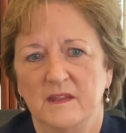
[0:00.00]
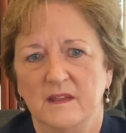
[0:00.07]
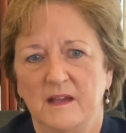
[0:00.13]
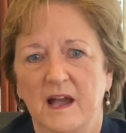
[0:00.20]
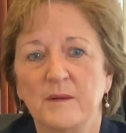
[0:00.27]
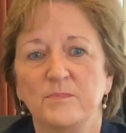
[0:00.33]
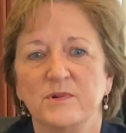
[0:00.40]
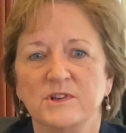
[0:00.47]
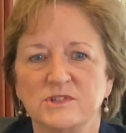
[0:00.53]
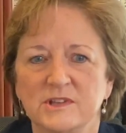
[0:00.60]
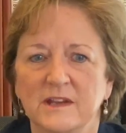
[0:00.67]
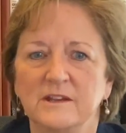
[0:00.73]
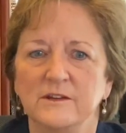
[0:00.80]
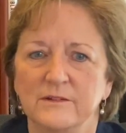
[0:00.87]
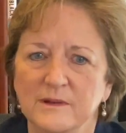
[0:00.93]
I
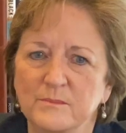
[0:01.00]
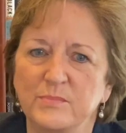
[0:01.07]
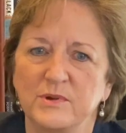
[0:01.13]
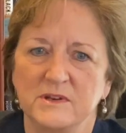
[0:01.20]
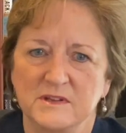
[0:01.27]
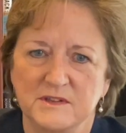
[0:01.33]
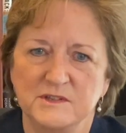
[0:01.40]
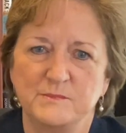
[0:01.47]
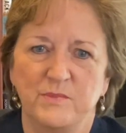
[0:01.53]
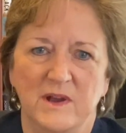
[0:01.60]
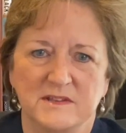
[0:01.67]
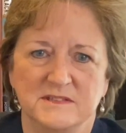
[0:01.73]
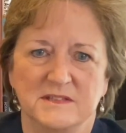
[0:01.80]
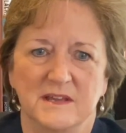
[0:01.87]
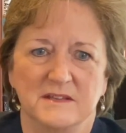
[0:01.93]
appreciate your input in this
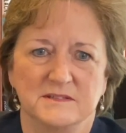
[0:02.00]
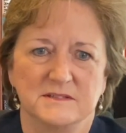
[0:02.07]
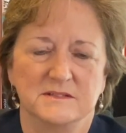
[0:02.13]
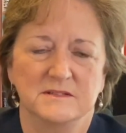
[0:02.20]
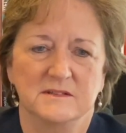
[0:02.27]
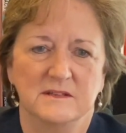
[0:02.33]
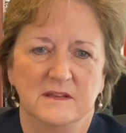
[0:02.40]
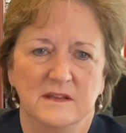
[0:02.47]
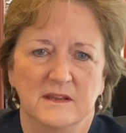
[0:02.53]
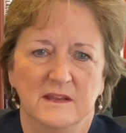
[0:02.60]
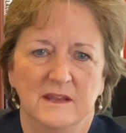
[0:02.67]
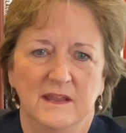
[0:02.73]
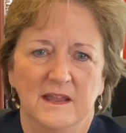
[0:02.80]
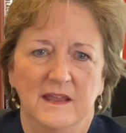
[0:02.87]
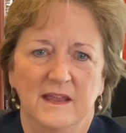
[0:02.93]
process.
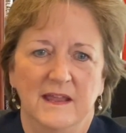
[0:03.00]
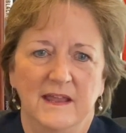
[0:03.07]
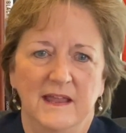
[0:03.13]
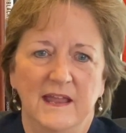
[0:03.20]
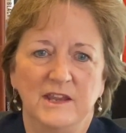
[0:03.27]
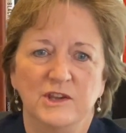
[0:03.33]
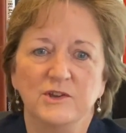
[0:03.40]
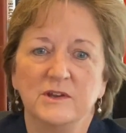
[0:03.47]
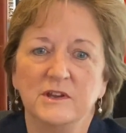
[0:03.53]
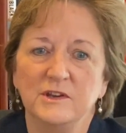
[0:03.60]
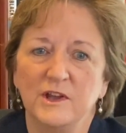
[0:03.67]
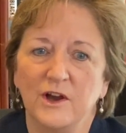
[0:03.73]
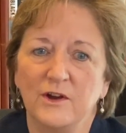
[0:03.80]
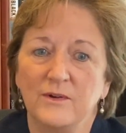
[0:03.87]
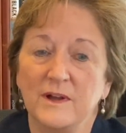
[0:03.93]
And you can
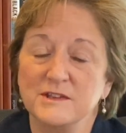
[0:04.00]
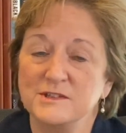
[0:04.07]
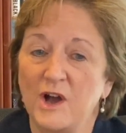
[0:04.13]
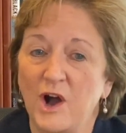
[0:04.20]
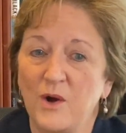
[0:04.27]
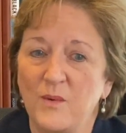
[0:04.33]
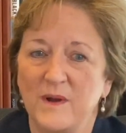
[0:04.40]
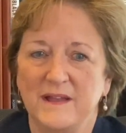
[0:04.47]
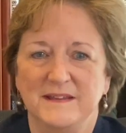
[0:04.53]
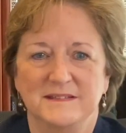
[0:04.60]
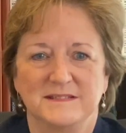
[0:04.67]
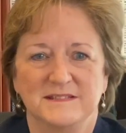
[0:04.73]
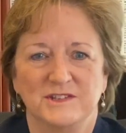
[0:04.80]
go, as always, to